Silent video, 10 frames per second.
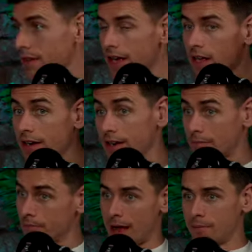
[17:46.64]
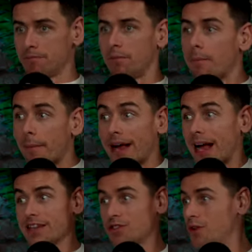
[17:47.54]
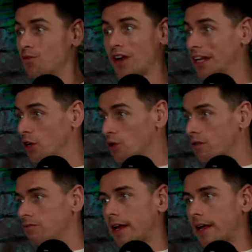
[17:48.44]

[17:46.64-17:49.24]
Yeah, and like my mechanics feel really good.